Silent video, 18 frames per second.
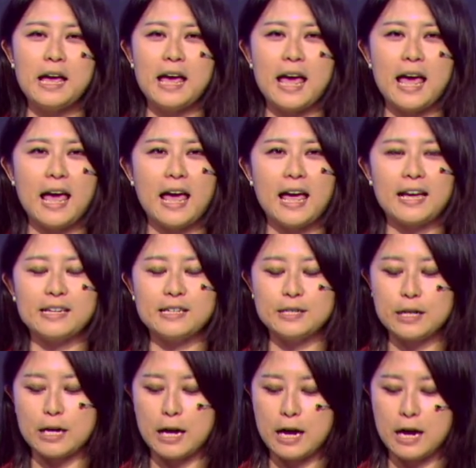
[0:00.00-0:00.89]

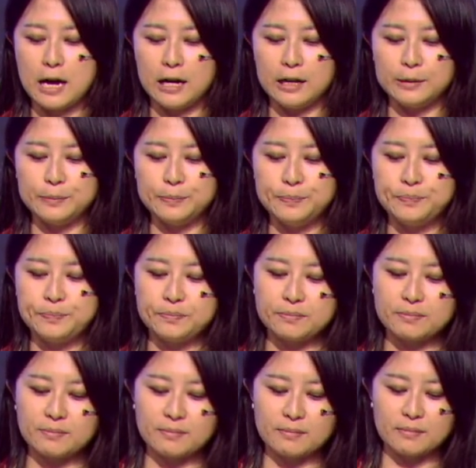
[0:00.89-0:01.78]
And
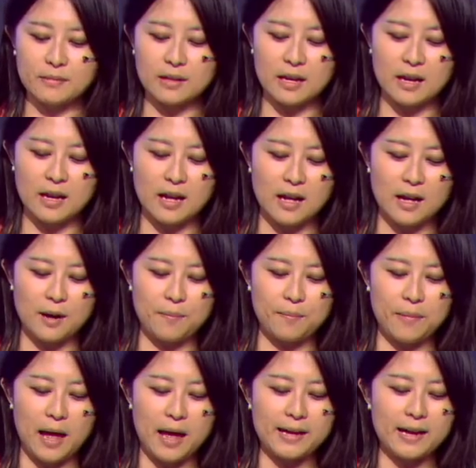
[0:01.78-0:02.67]

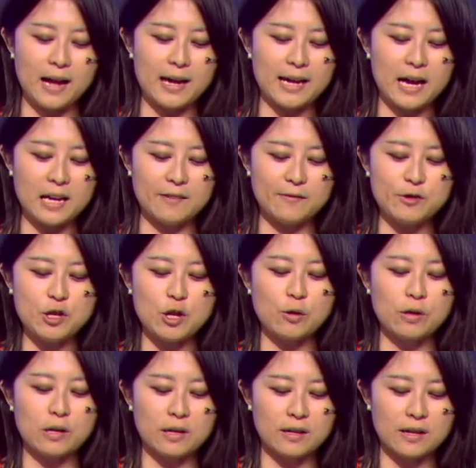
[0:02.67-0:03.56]
I kind of
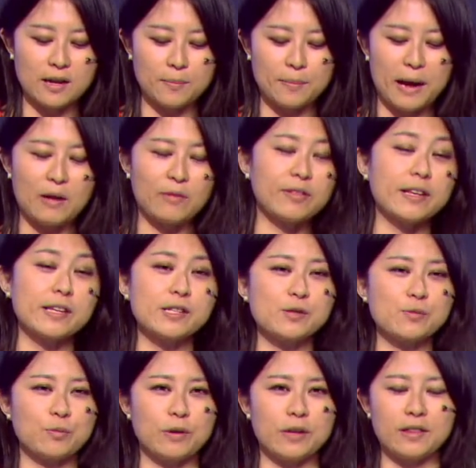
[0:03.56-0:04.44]
joke about
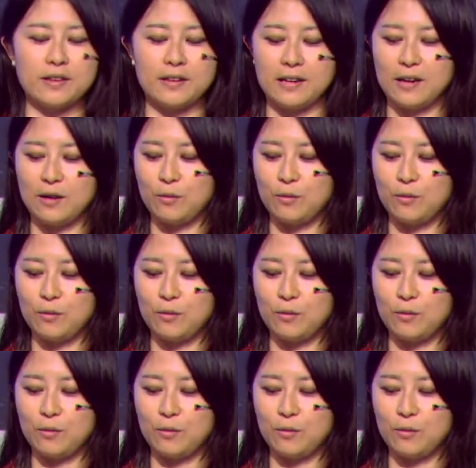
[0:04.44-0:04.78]
this with